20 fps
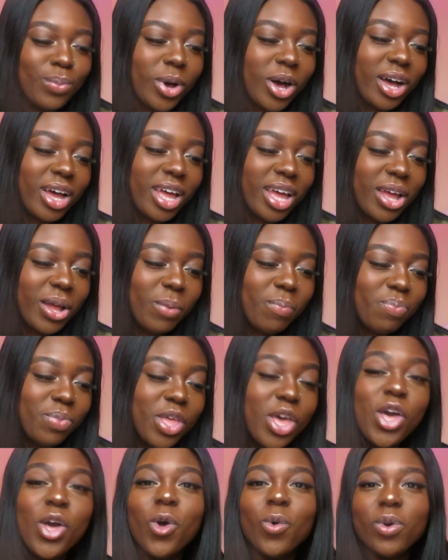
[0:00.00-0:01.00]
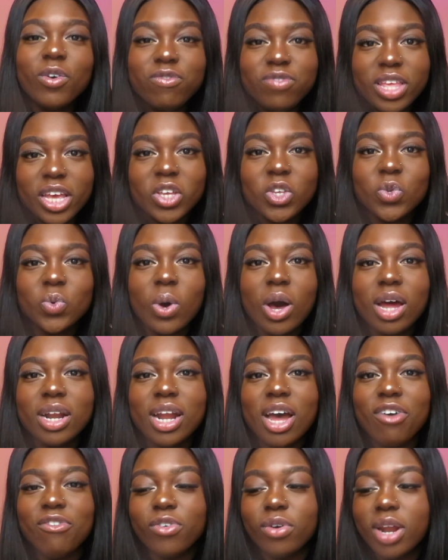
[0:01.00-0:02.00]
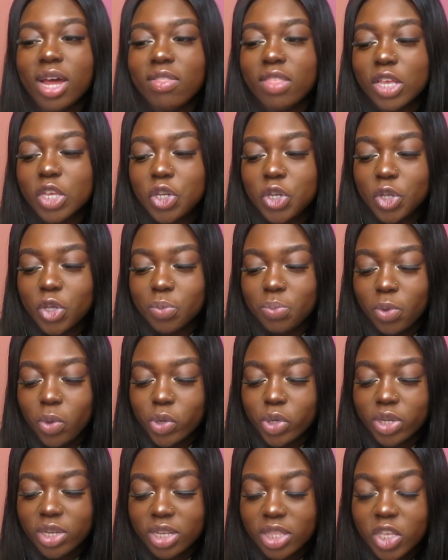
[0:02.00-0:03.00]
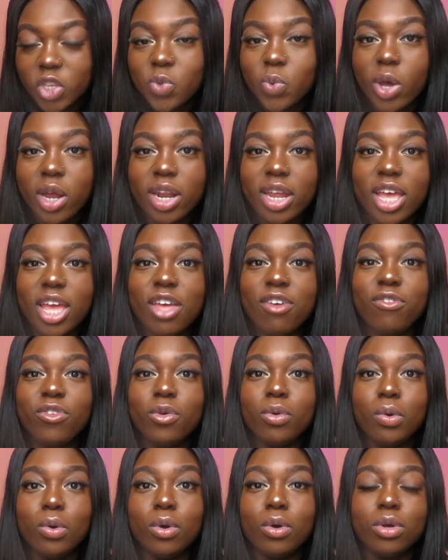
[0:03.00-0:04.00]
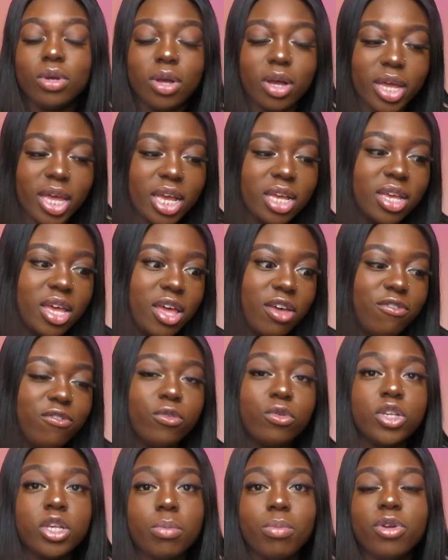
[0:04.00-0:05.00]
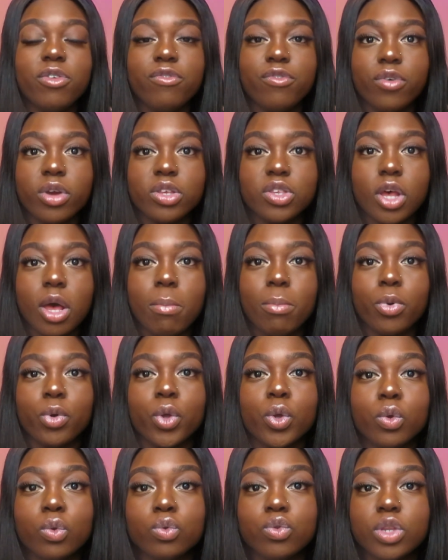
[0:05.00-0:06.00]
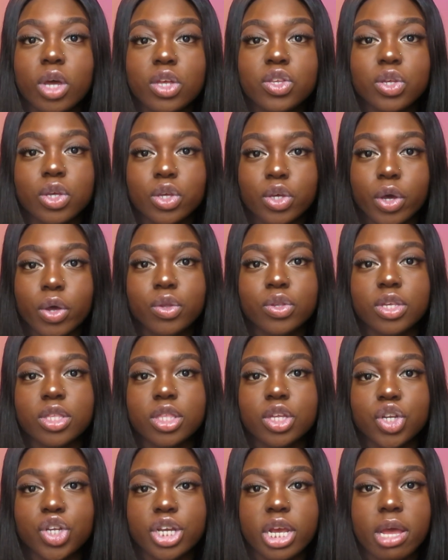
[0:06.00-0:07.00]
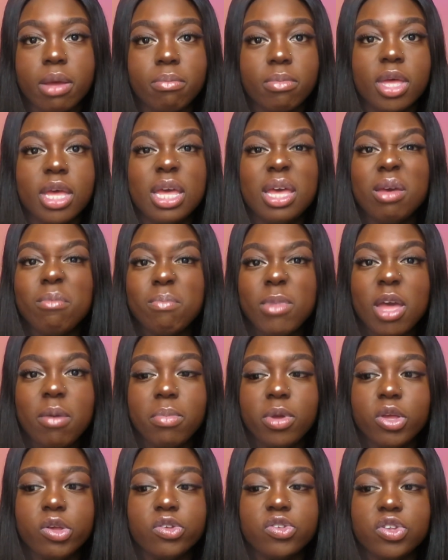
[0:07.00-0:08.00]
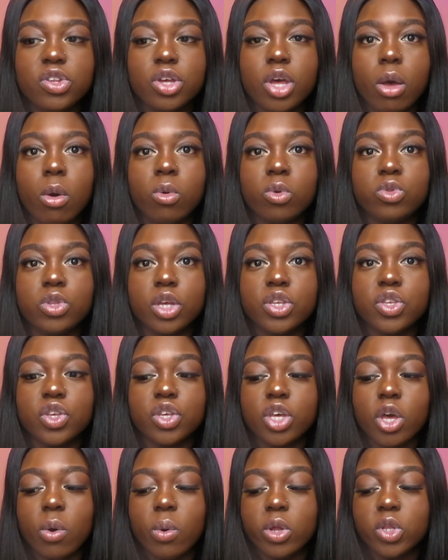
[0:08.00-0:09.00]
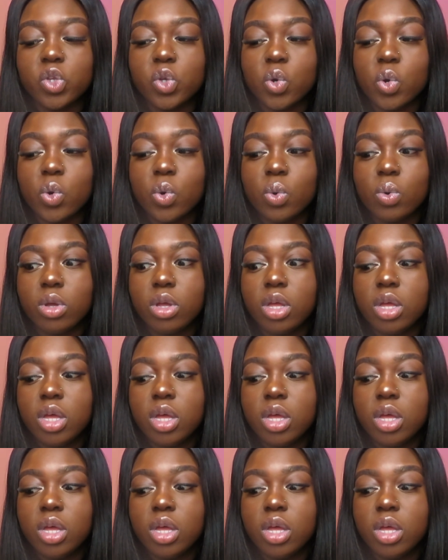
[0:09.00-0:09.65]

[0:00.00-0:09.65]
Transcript: Okay, with this one I feel like there's two portions to this one. If you're okay, if you're someone for example who doesn't go to the gym, maybe used to go or doesn't go at all,